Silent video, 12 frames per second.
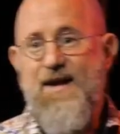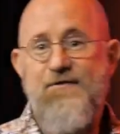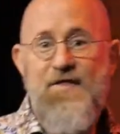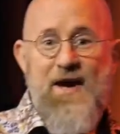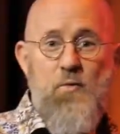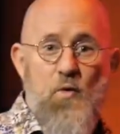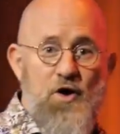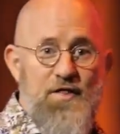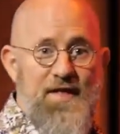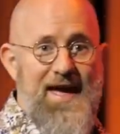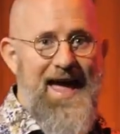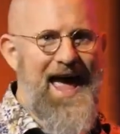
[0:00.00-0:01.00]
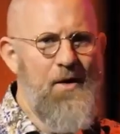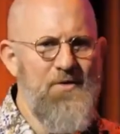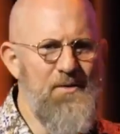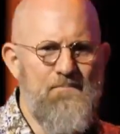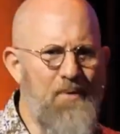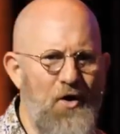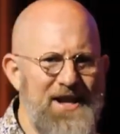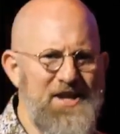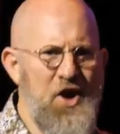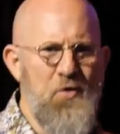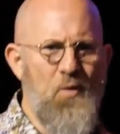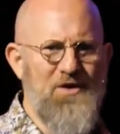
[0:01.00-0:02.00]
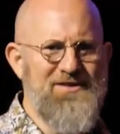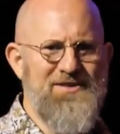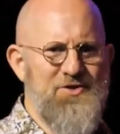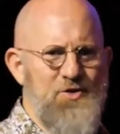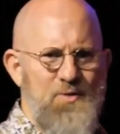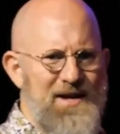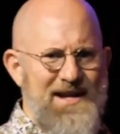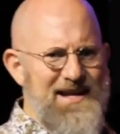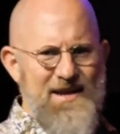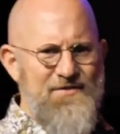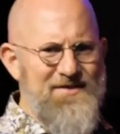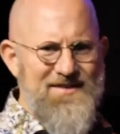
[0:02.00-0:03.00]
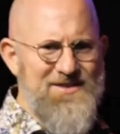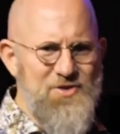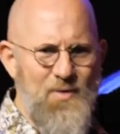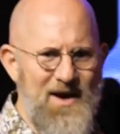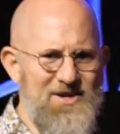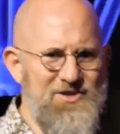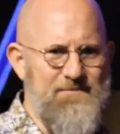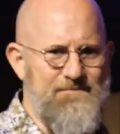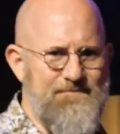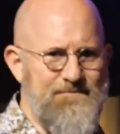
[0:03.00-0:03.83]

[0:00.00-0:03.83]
If they weren't there, how would the body know what to do in any given situation?